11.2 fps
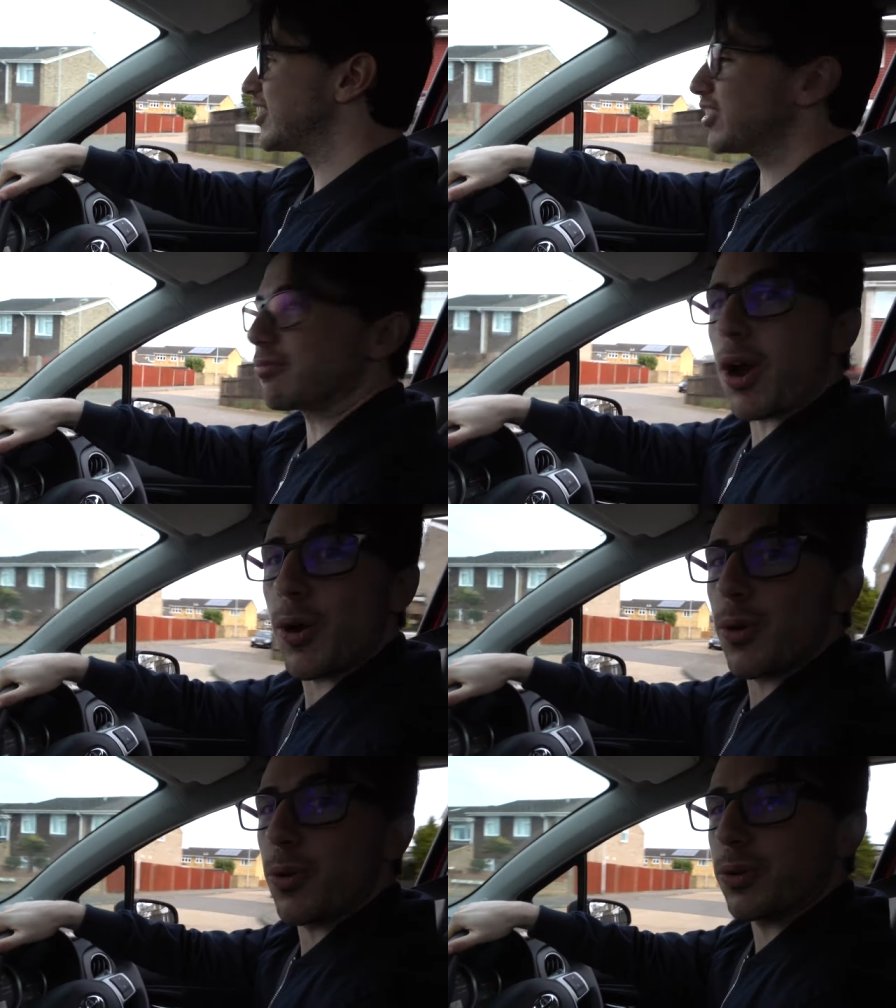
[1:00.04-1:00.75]
hit the
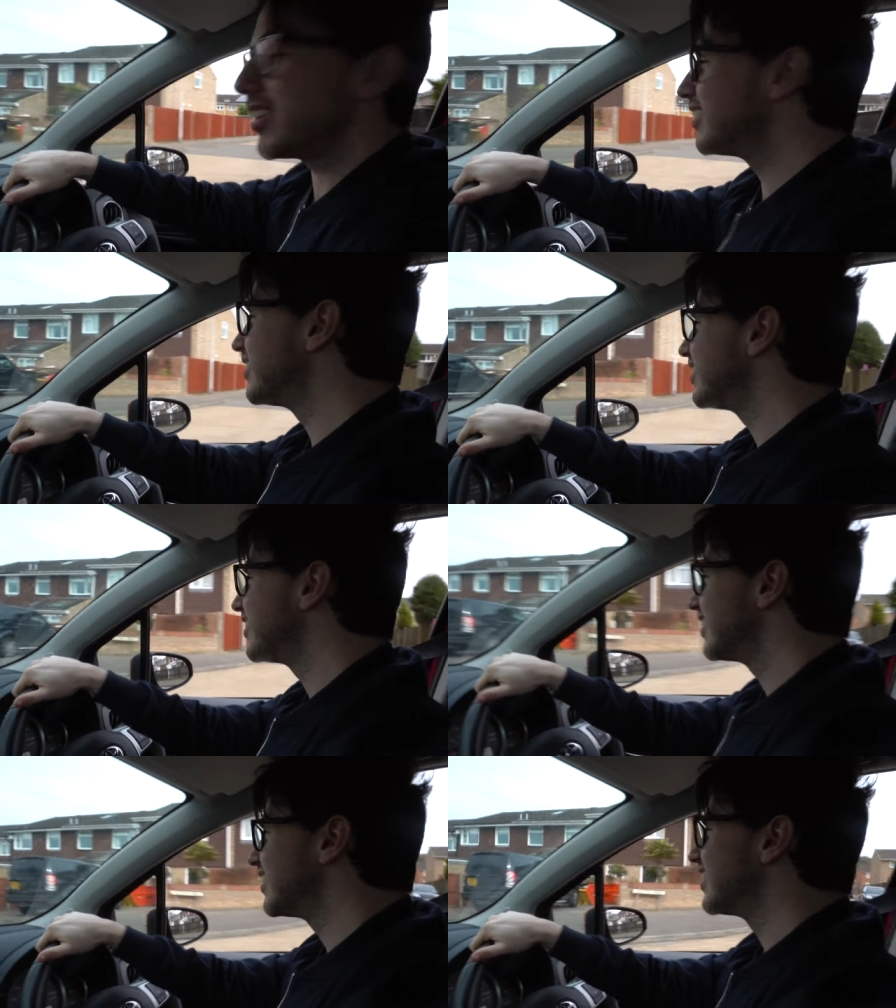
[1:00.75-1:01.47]
road.
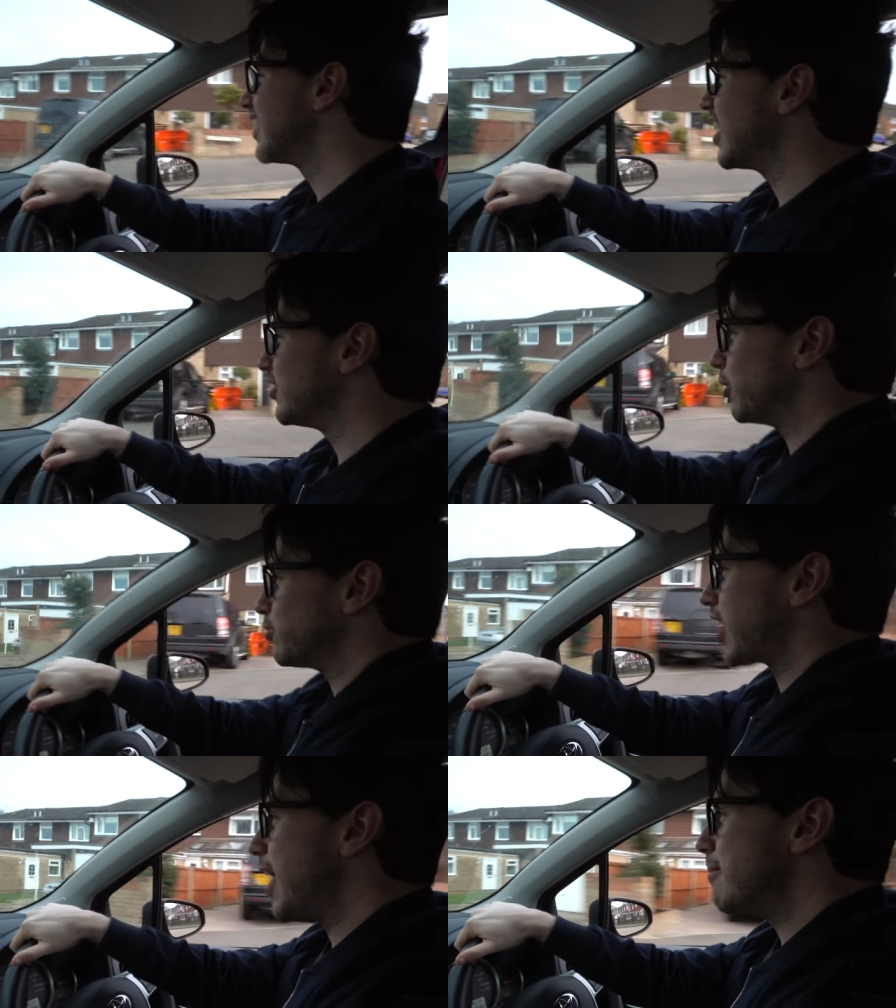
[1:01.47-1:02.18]
Don't, Don't
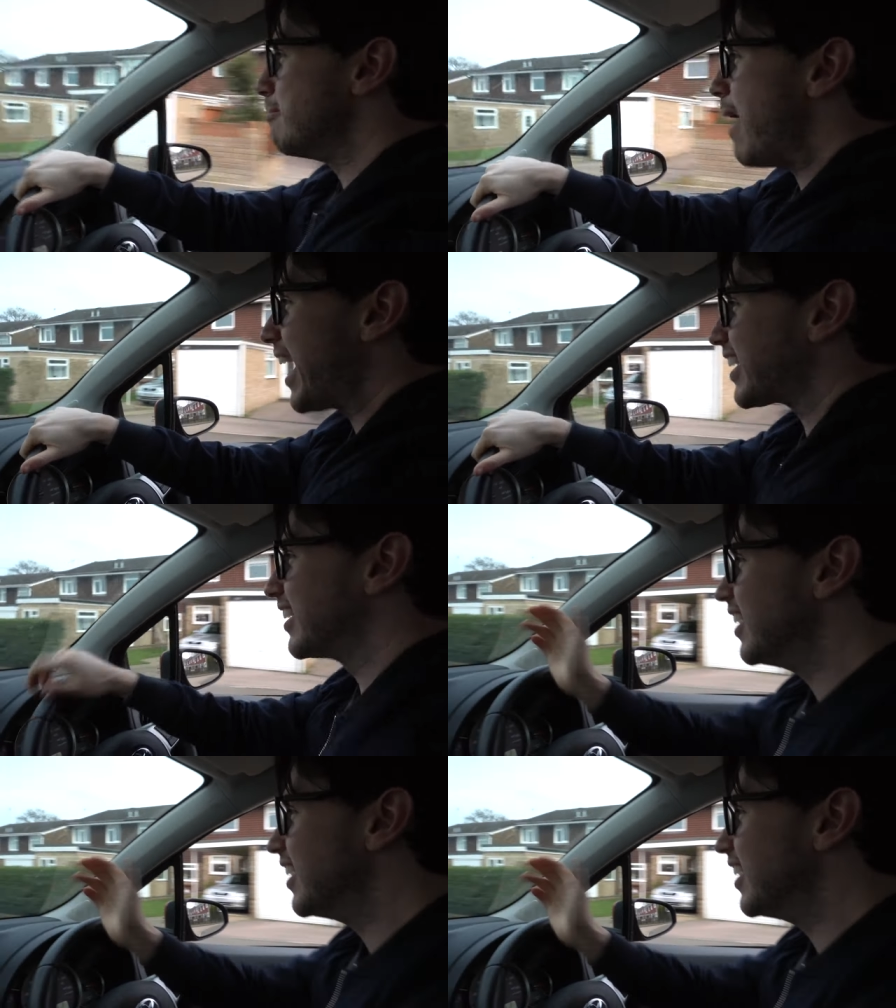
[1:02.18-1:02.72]
you come, come back,